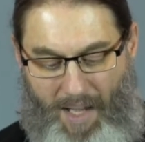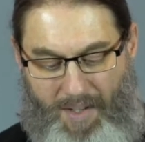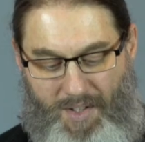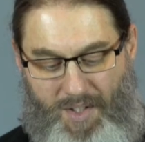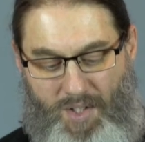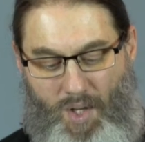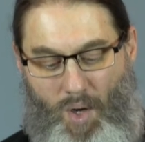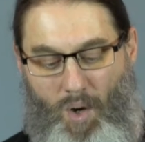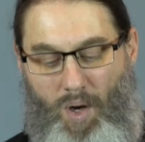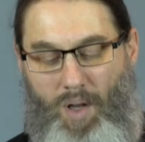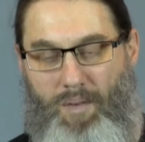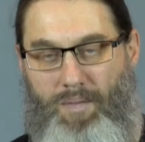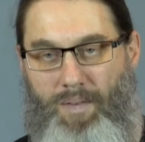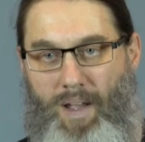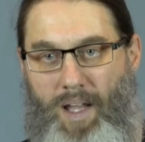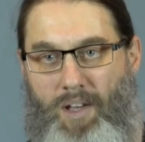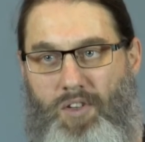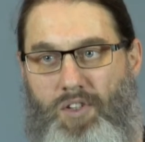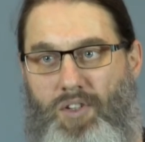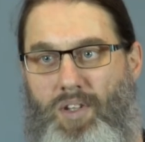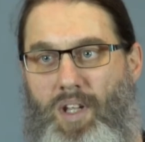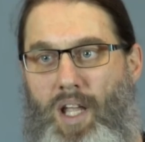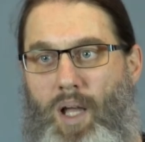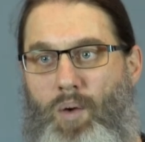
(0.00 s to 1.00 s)
So
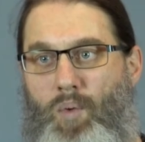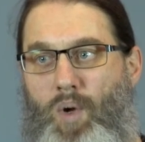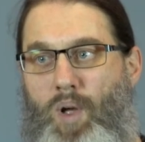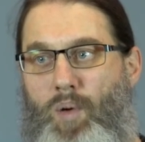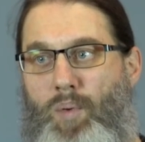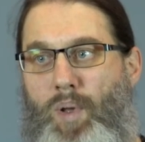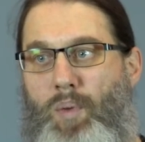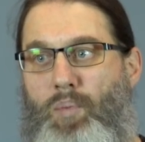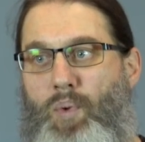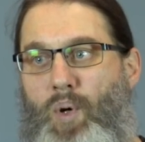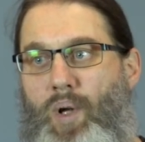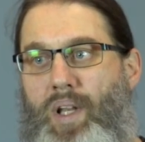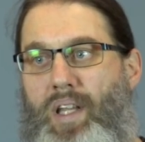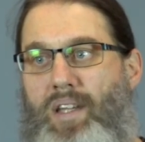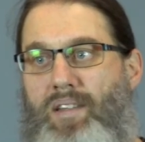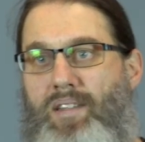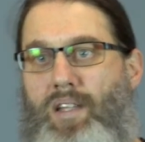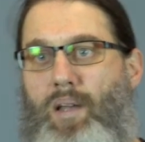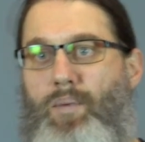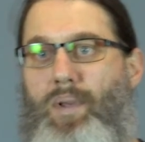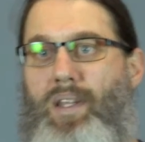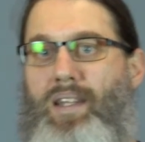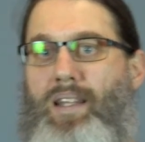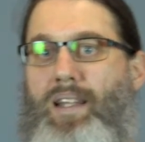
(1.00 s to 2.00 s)
eventually, I will be putting
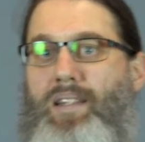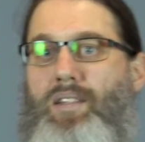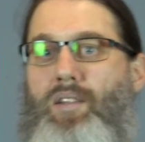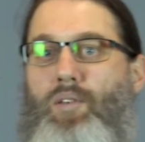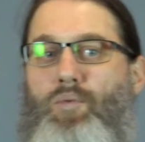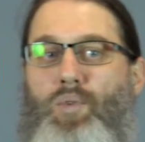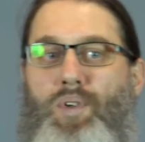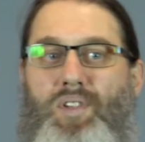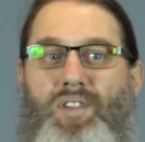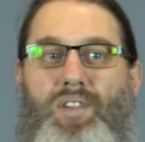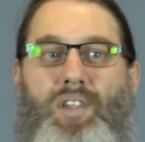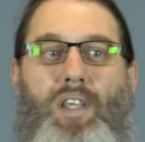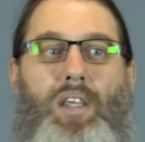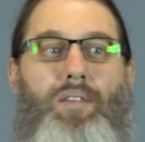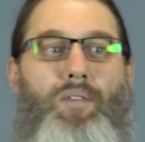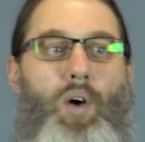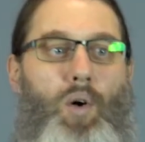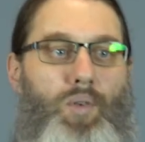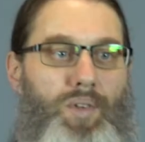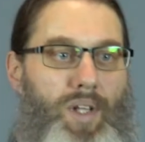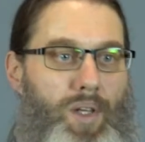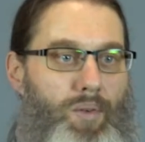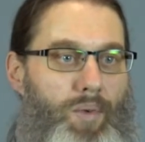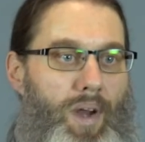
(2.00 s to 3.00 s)
something that's a
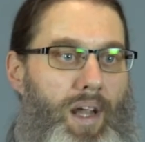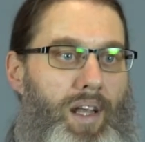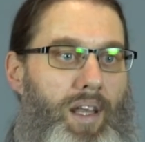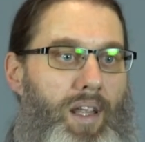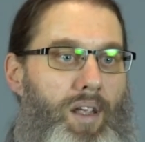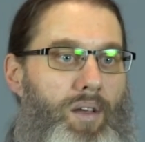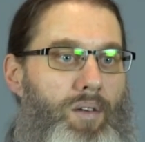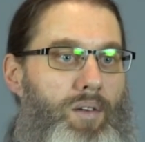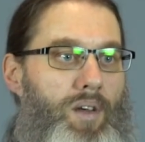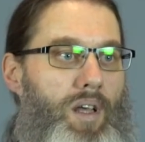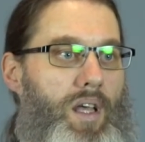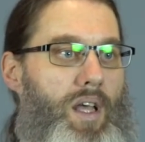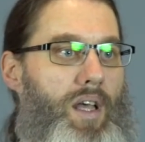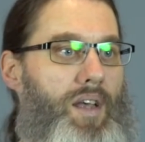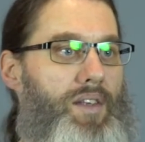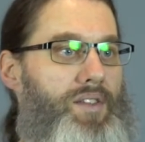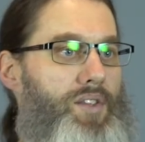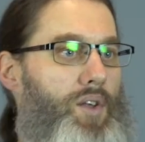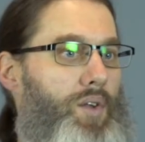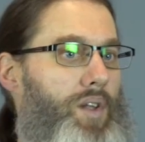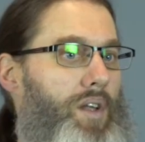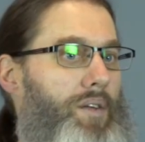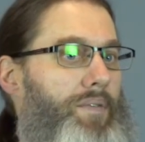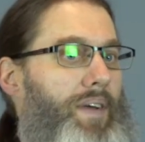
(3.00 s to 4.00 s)
receive-only radio,
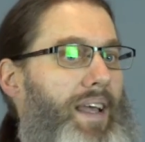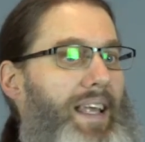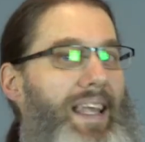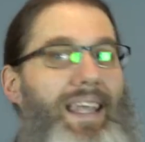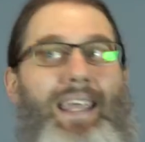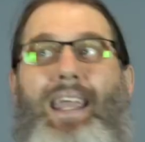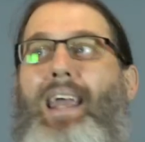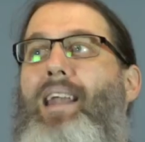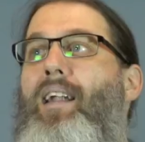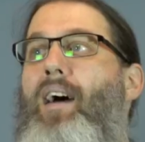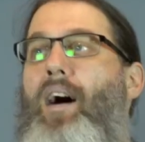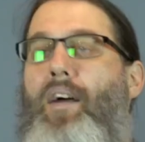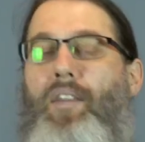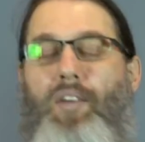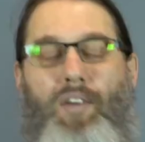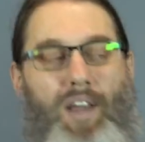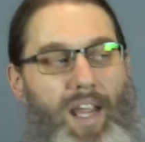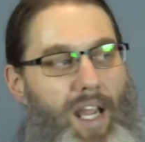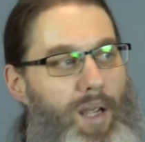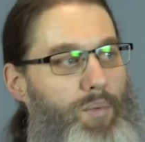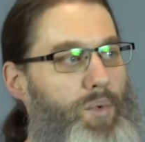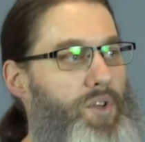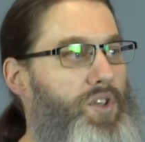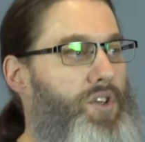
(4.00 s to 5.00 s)
so that if I can get
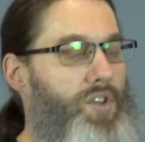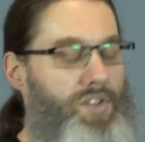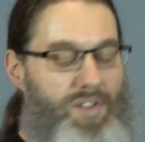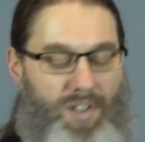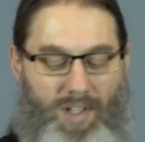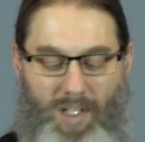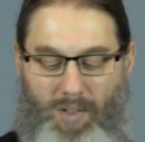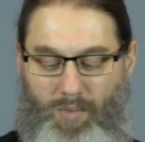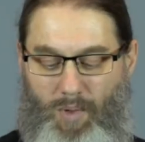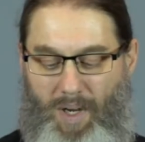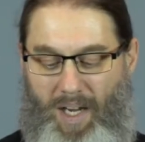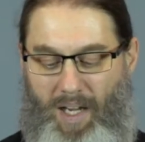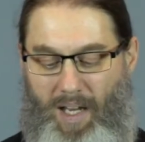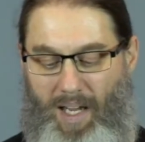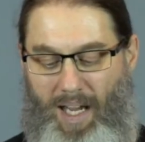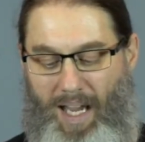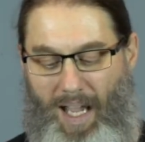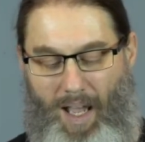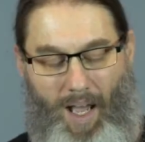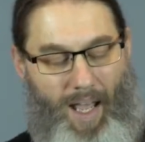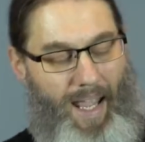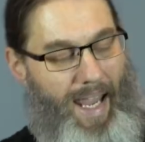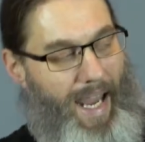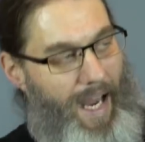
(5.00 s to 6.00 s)
other amateurs in the
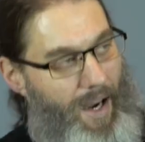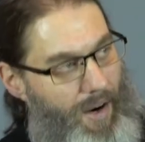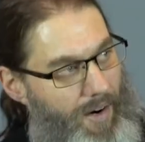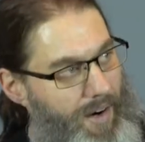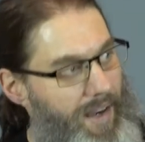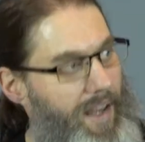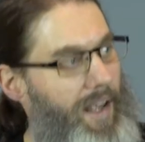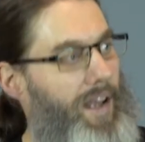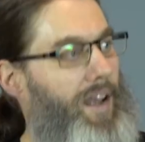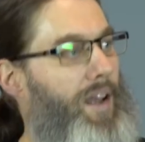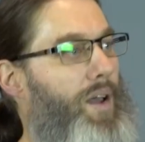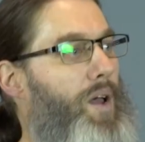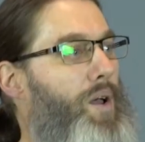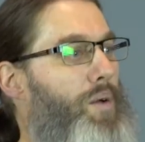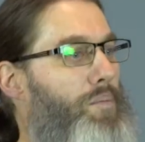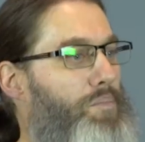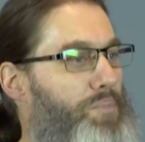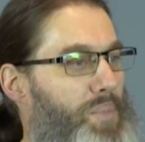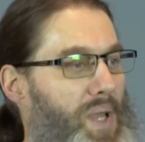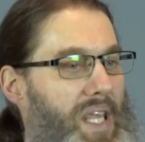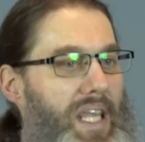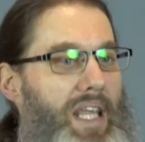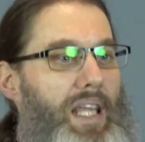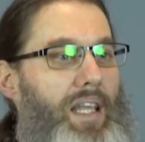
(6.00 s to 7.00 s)
area
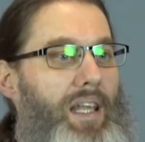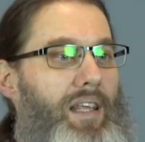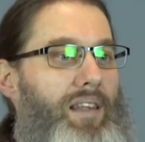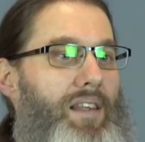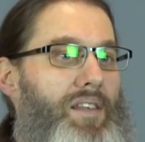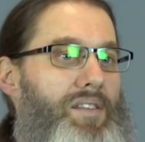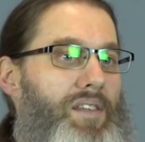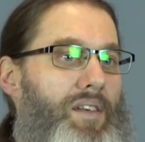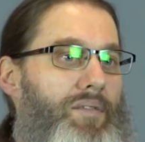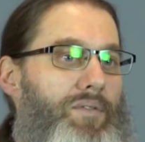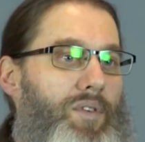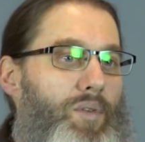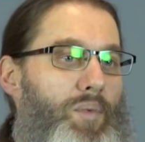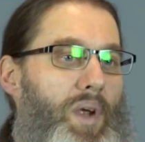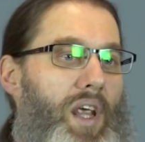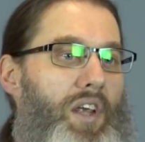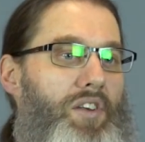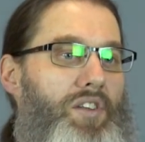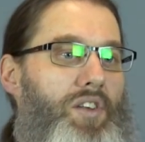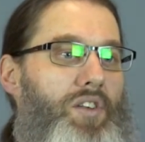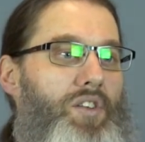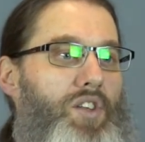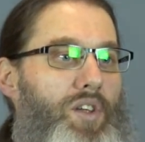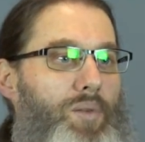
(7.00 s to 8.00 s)
beaconing this
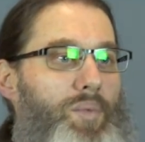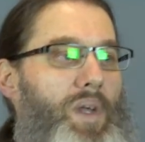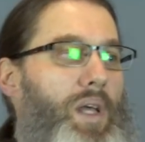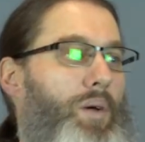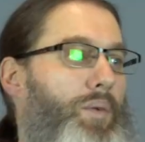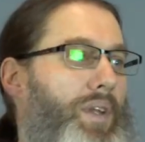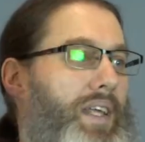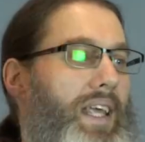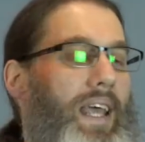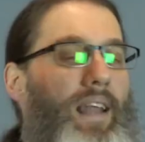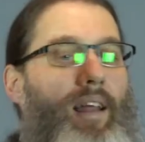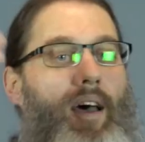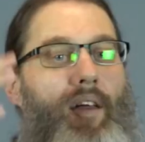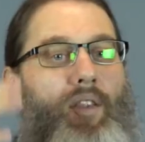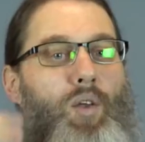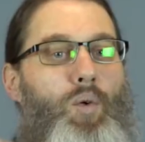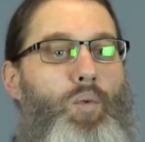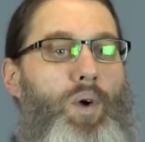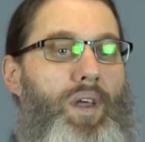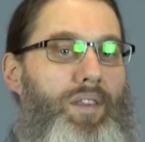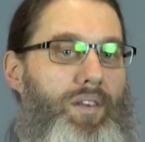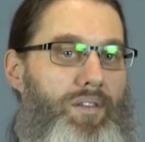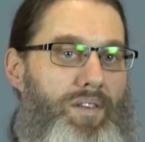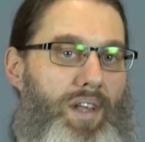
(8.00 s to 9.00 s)
information, you'll be able to get
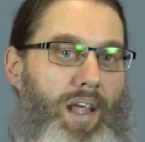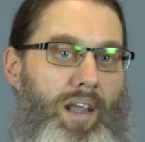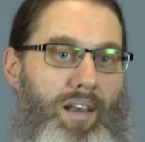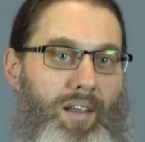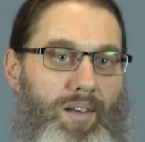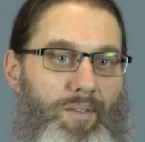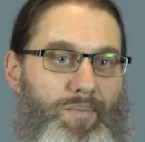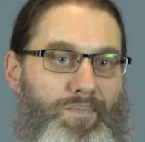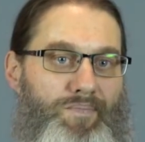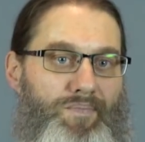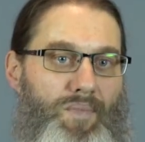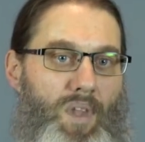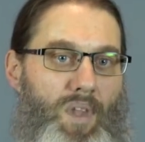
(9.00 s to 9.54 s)
other weather data.